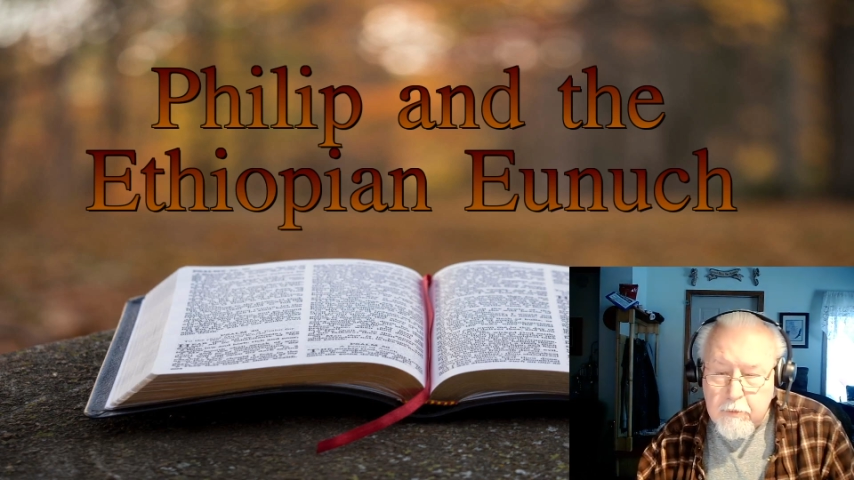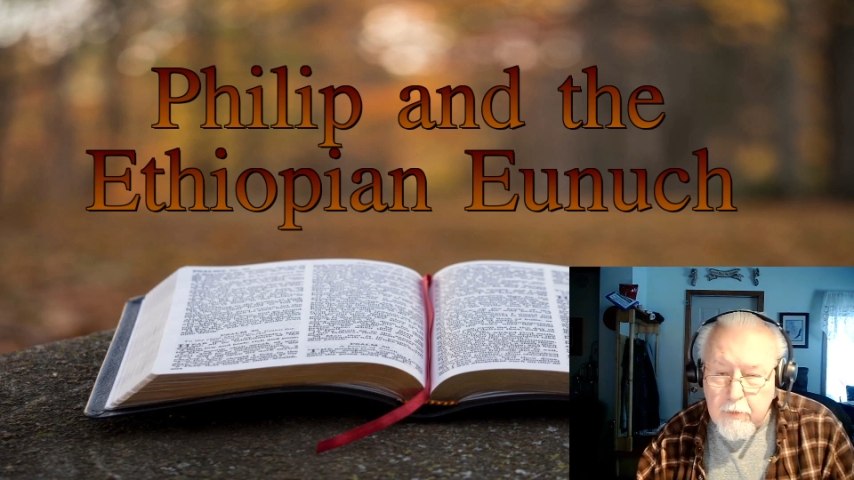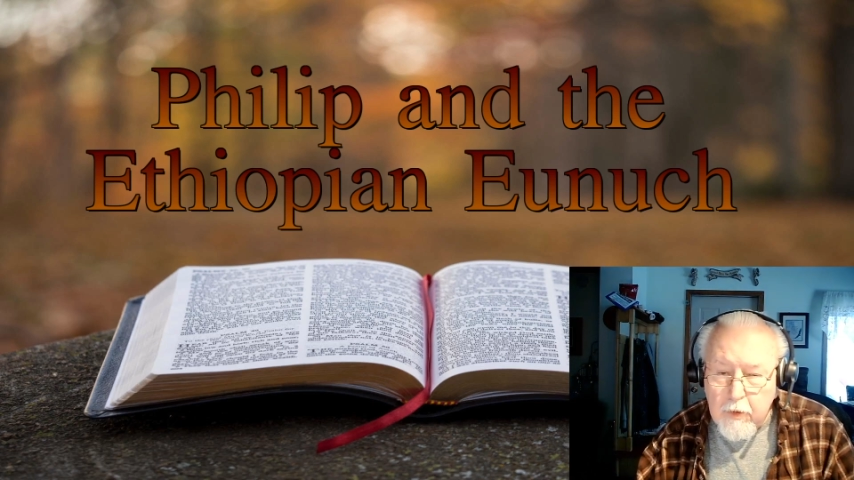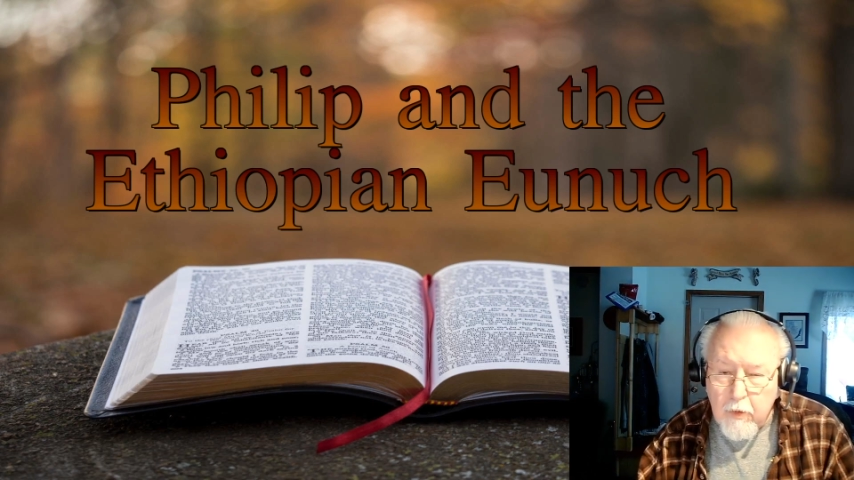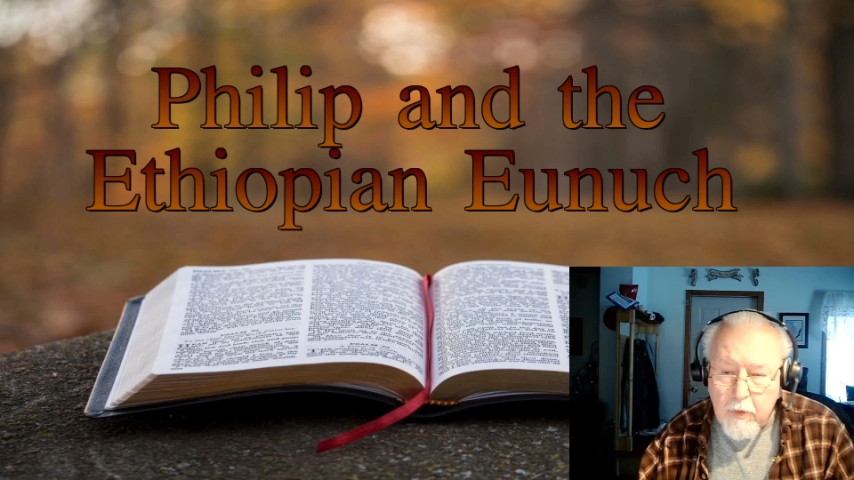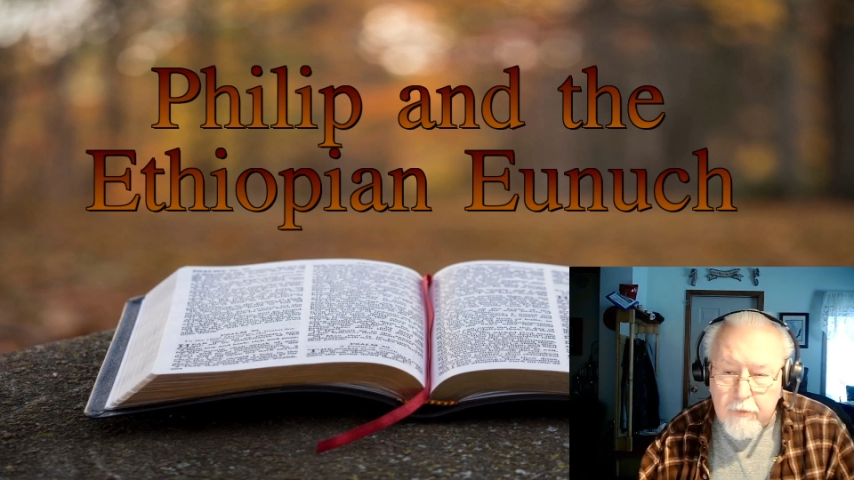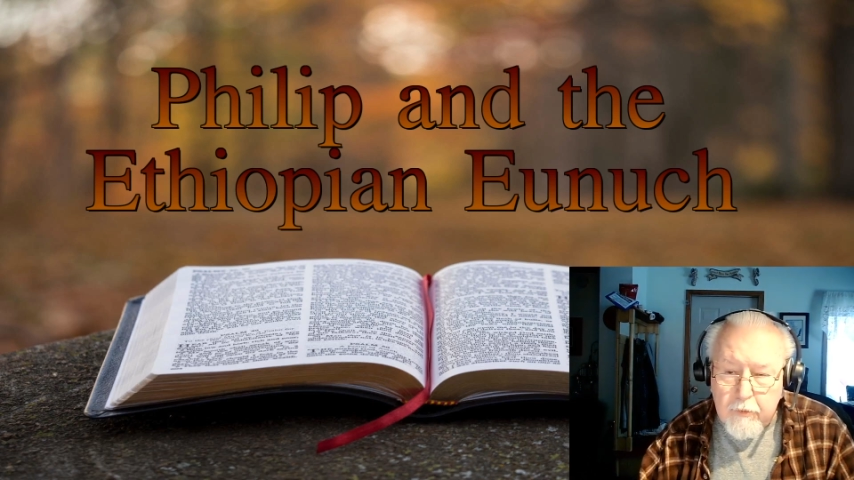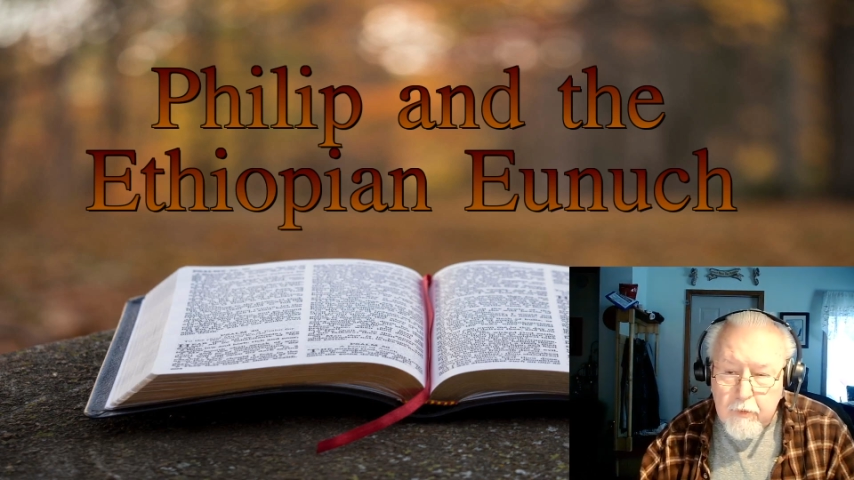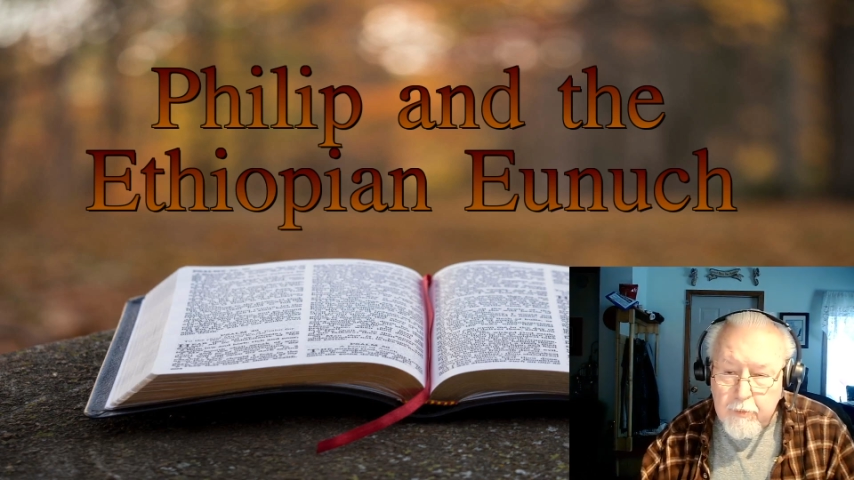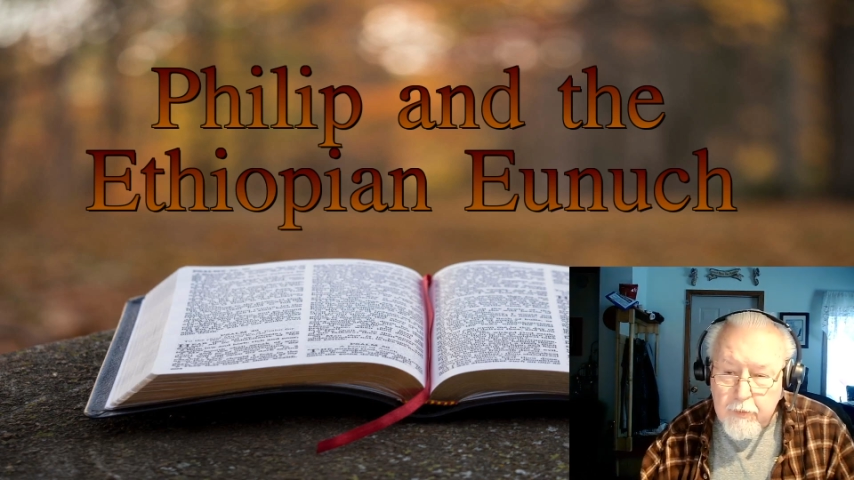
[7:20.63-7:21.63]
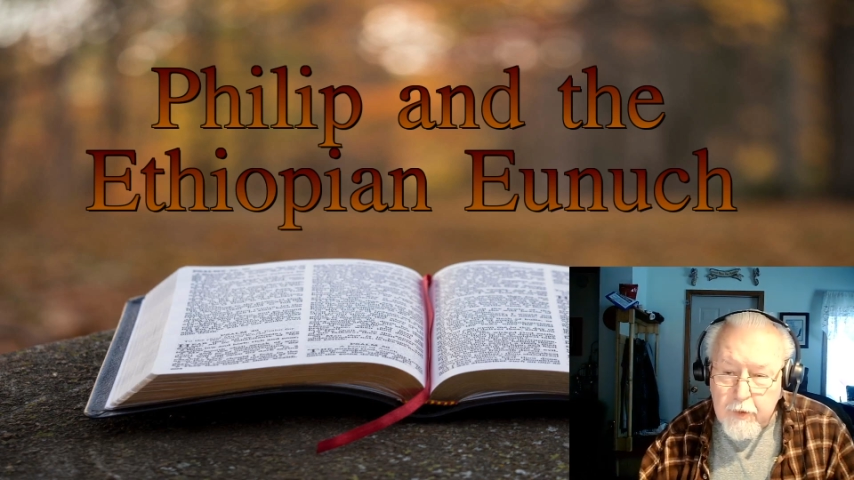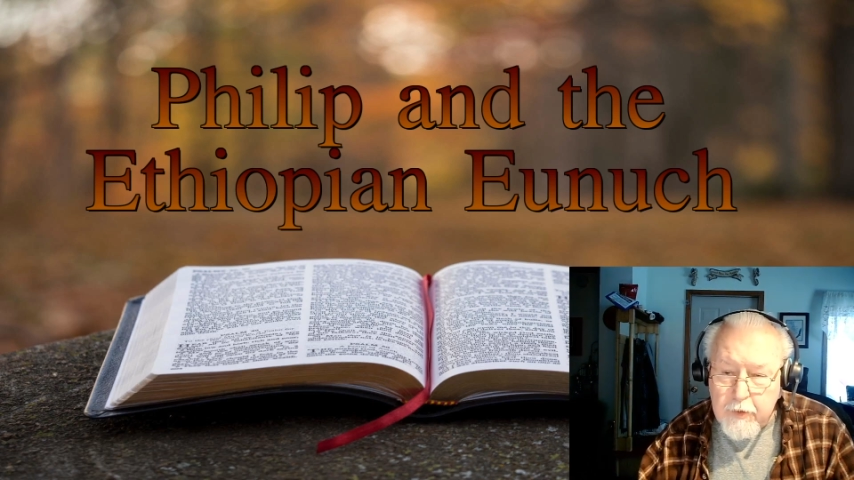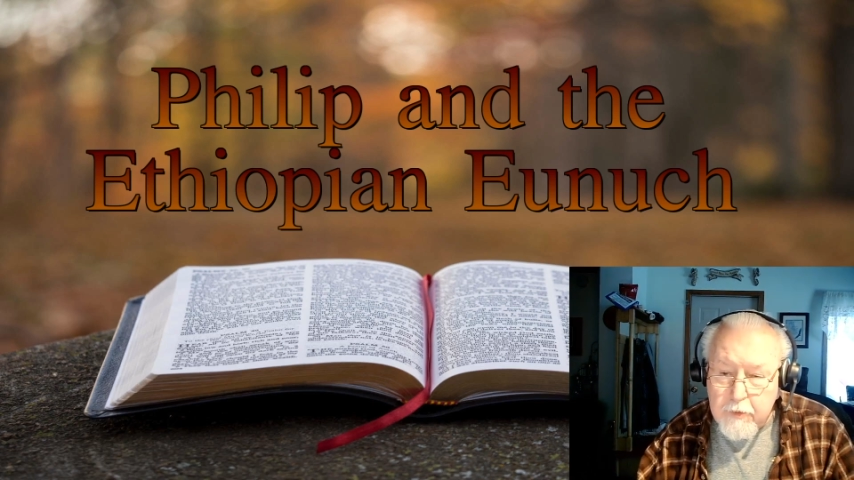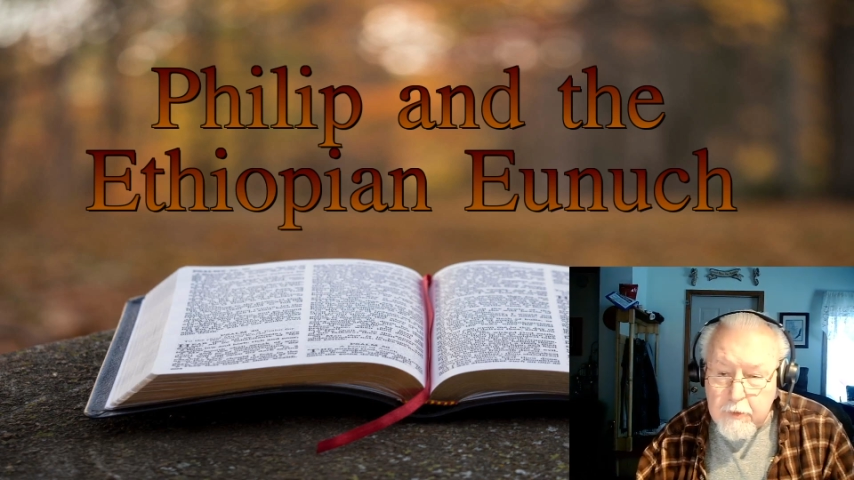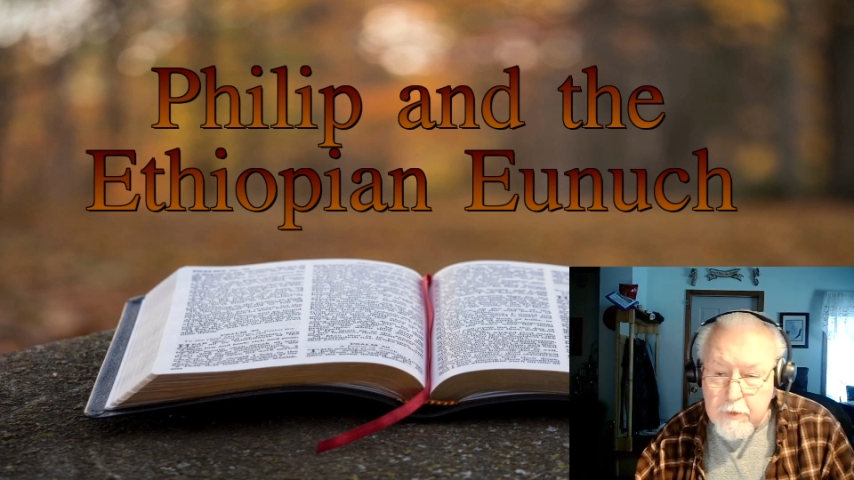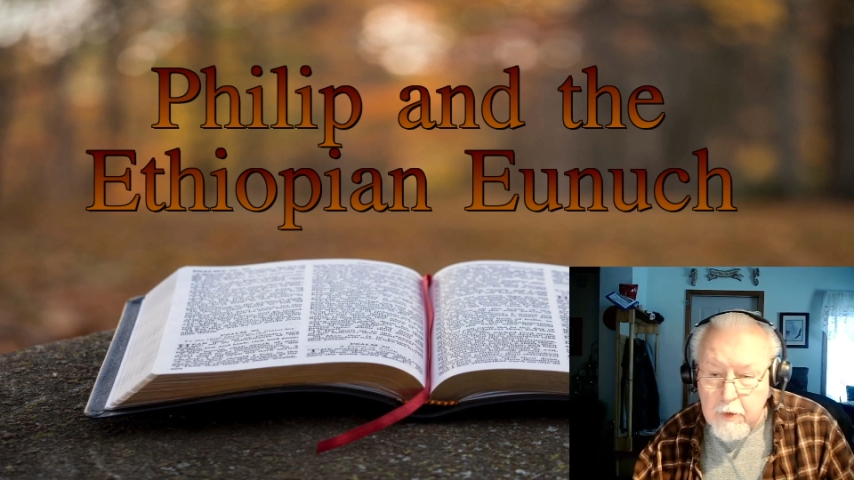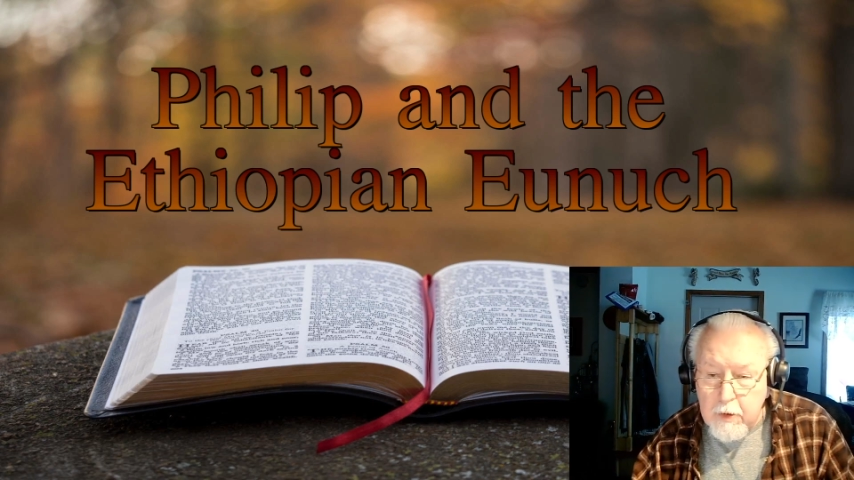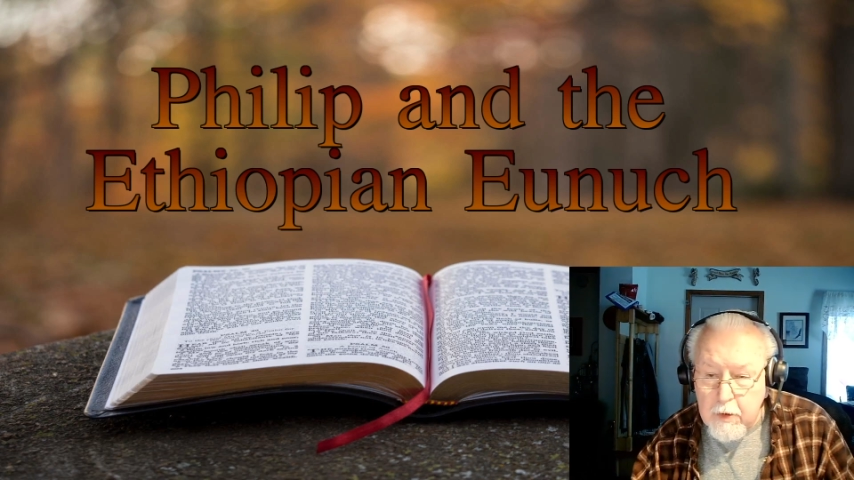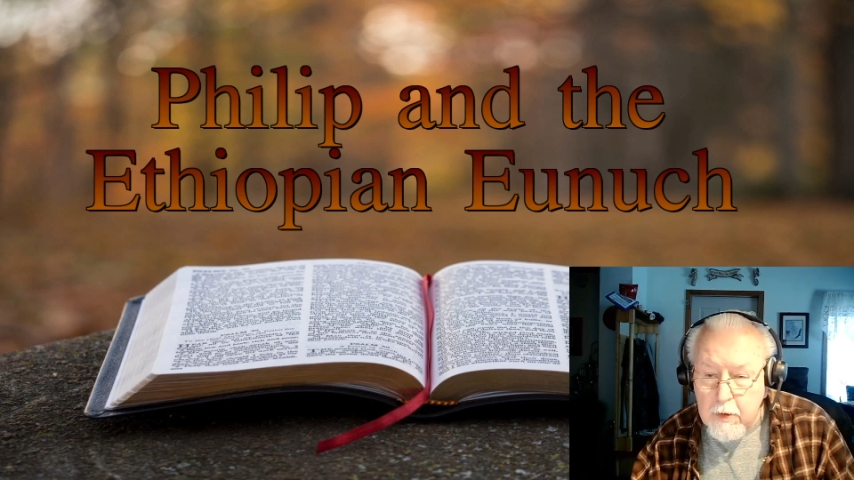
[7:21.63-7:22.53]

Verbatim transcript: but also to preach as he